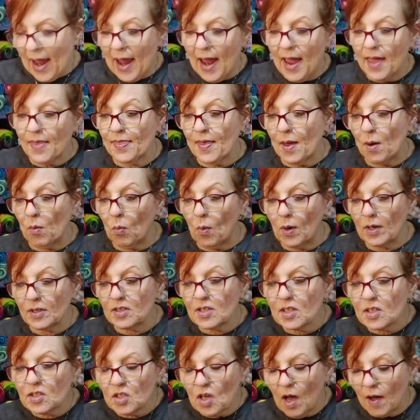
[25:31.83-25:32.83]
And then
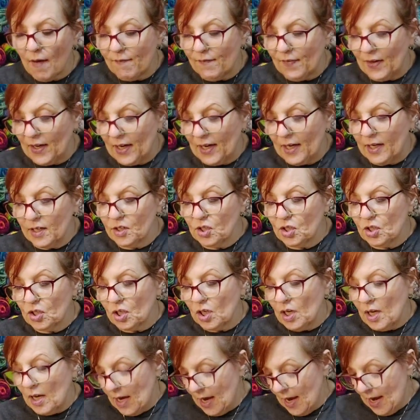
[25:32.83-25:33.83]
once it's all finished,
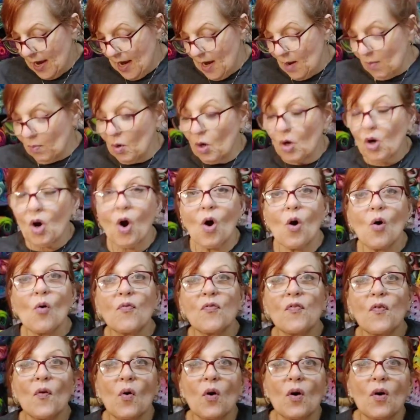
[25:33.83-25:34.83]
it will go
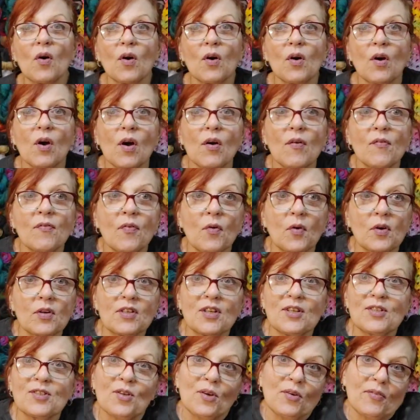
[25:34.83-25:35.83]
for, for
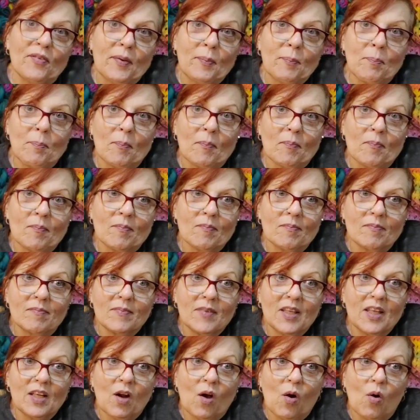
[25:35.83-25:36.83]
deserving,
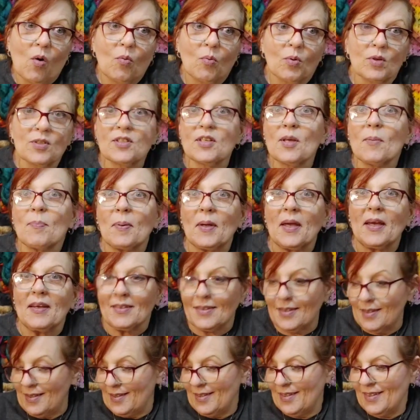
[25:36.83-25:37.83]
you know,
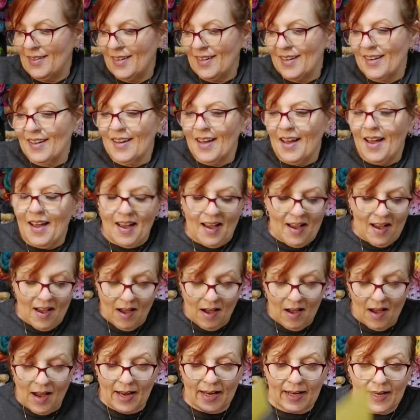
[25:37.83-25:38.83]
recipients.
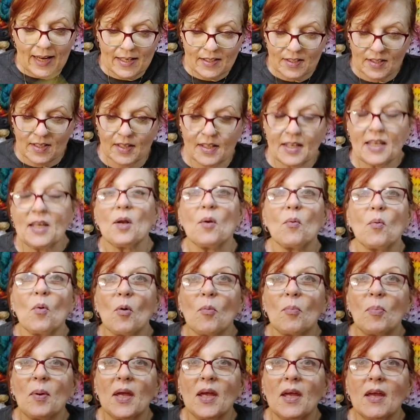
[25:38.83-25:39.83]
Uh, I guess Anita
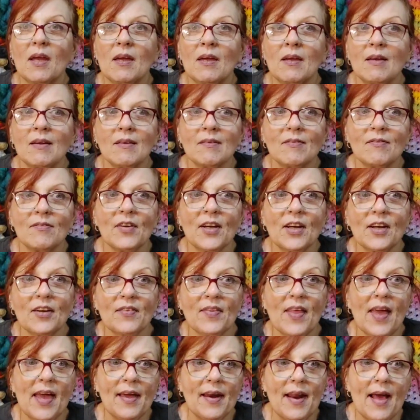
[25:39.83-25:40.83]
will be
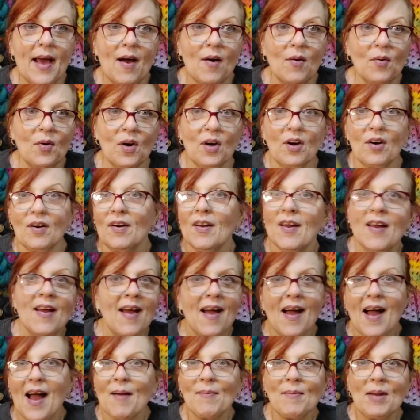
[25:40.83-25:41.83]
figuring that out or
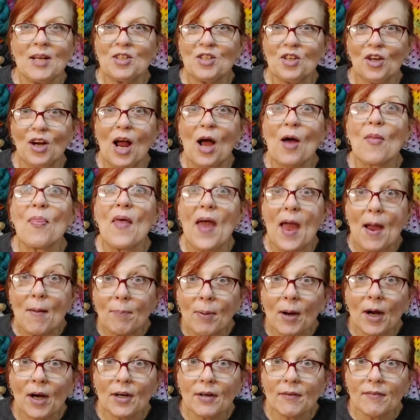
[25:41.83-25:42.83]
I'm not sure how that
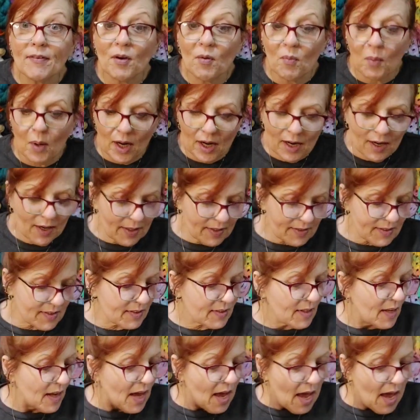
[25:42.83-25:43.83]
part of it
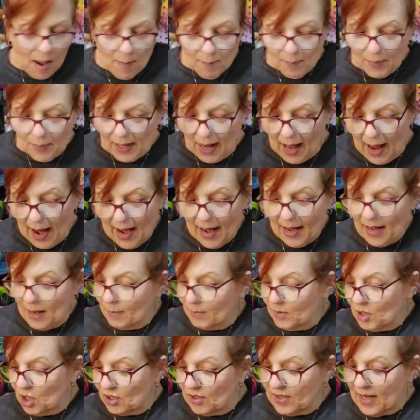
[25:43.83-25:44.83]
works, but I
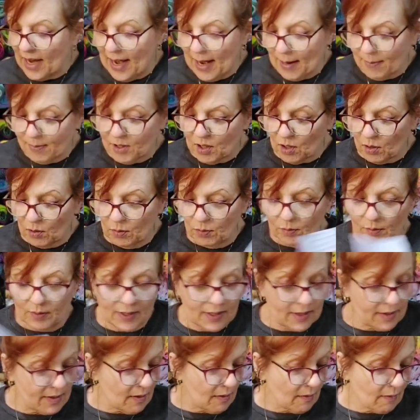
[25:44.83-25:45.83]
am just
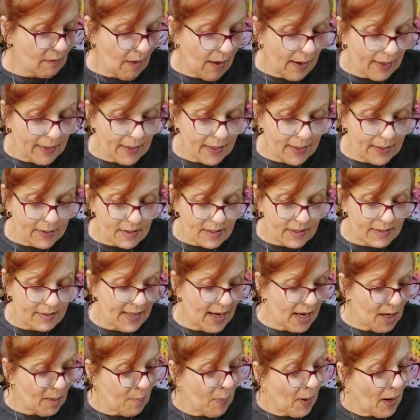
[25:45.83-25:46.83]
absolutely delighted to
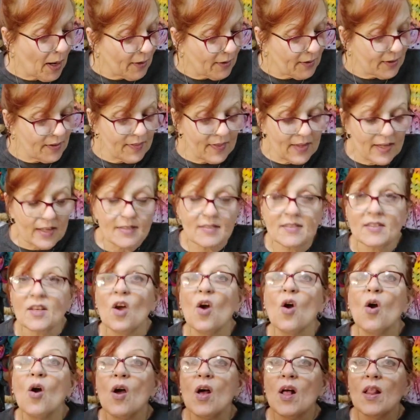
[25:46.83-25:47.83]
take part in this.
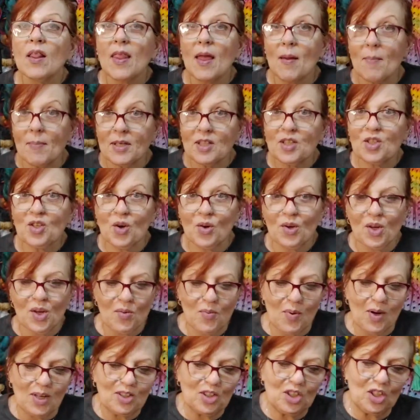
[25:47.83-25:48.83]
Let me show
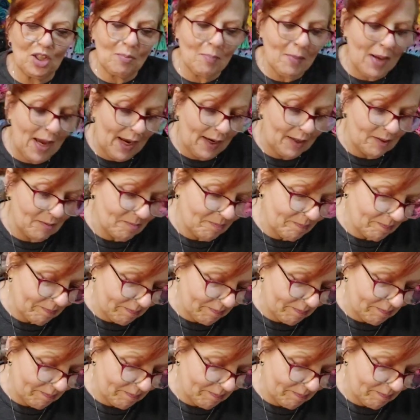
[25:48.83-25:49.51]
you what she made.